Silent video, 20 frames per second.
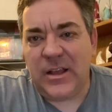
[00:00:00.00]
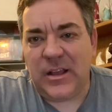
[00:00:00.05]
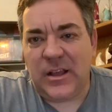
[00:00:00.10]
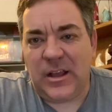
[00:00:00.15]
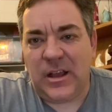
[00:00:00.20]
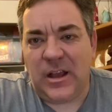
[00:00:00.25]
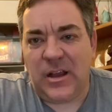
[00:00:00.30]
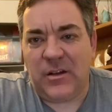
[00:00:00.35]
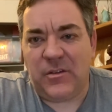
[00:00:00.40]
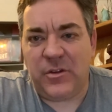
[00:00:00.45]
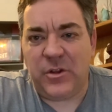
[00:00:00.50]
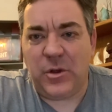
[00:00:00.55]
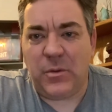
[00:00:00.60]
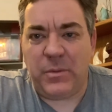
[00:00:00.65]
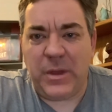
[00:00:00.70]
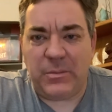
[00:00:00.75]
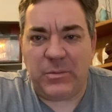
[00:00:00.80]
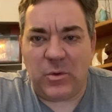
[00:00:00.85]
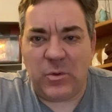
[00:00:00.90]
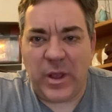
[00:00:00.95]

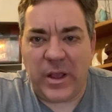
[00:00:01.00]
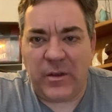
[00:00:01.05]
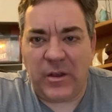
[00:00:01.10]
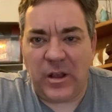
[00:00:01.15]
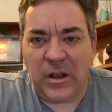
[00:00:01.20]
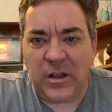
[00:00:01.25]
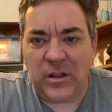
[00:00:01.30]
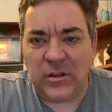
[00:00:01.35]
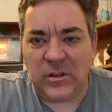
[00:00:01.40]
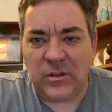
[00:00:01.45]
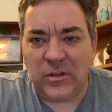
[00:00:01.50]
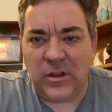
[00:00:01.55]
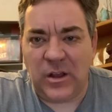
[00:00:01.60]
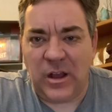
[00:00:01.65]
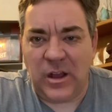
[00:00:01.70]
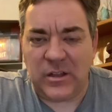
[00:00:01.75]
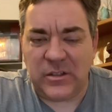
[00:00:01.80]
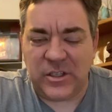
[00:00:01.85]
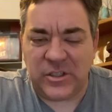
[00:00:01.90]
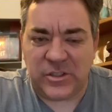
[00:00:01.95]
People we
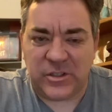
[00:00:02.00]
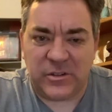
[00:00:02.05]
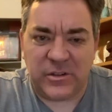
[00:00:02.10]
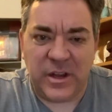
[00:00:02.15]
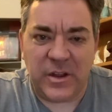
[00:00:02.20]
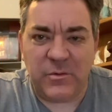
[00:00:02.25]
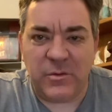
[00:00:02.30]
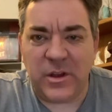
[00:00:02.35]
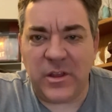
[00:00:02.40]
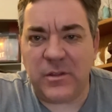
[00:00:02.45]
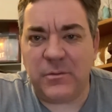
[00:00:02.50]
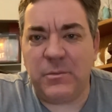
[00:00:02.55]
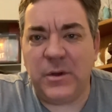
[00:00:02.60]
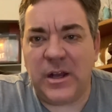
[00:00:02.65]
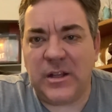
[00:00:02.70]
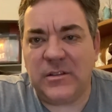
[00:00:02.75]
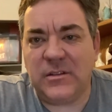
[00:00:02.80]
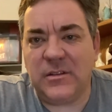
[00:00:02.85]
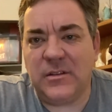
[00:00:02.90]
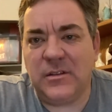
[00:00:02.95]
disagree with,
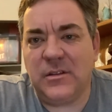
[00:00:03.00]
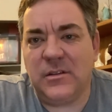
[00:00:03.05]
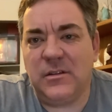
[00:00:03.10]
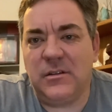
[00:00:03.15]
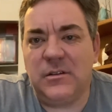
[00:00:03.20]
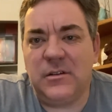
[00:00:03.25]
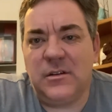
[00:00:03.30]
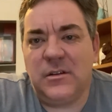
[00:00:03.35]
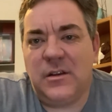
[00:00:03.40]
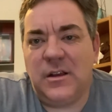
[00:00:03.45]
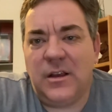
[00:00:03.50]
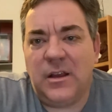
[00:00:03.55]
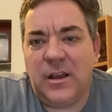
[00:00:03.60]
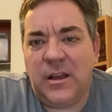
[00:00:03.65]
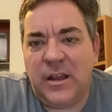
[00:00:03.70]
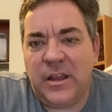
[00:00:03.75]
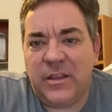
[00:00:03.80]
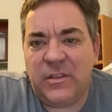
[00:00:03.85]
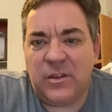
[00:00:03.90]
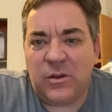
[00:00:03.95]
but
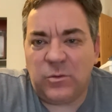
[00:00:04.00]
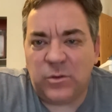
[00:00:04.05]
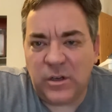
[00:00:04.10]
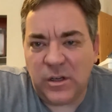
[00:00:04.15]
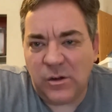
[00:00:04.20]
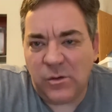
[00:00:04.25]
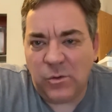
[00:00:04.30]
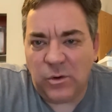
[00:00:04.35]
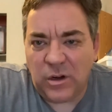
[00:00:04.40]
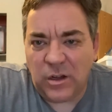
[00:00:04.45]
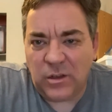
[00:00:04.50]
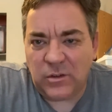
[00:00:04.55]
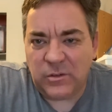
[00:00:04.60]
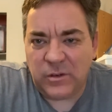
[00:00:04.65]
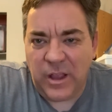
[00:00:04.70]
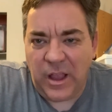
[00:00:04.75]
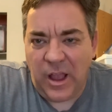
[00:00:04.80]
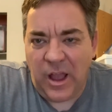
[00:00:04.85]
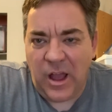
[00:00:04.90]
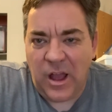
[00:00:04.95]
in the real world,
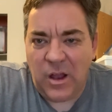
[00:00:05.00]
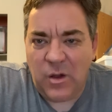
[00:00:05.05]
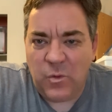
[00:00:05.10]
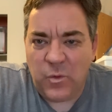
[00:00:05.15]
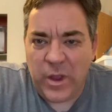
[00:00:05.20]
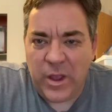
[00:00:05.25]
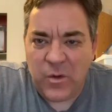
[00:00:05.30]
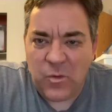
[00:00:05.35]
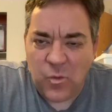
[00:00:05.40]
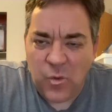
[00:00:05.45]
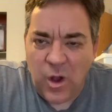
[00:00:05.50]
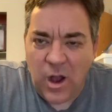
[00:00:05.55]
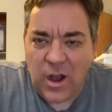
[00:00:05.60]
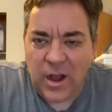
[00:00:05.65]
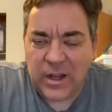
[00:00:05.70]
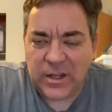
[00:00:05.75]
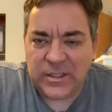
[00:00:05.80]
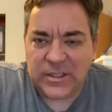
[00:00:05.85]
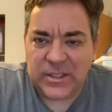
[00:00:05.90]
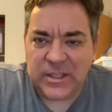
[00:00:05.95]
we
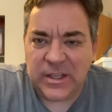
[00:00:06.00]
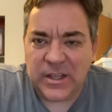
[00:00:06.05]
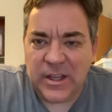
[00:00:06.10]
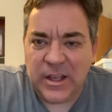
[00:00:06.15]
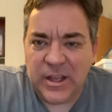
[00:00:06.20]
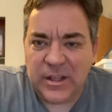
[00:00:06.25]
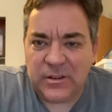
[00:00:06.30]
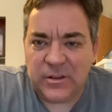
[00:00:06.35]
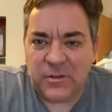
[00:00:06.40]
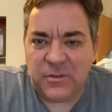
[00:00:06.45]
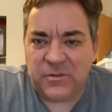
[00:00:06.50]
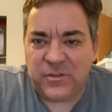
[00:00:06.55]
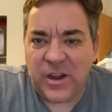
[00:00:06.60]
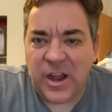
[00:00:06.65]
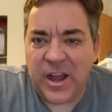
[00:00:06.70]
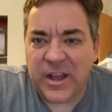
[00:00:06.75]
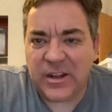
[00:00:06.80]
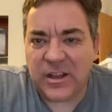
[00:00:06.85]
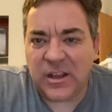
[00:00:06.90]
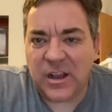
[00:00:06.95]
want to
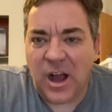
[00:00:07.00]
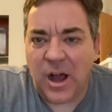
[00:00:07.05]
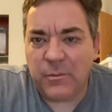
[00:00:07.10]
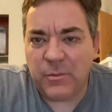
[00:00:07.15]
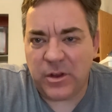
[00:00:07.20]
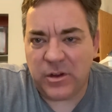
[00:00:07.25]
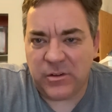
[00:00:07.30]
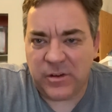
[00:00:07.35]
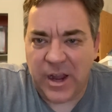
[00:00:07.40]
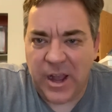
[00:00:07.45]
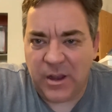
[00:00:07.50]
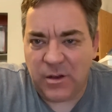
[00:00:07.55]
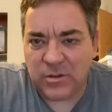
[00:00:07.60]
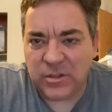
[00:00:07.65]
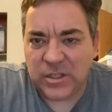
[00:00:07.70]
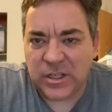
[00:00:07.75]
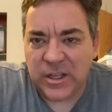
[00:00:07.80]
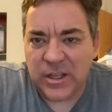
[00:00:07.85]
find a common ground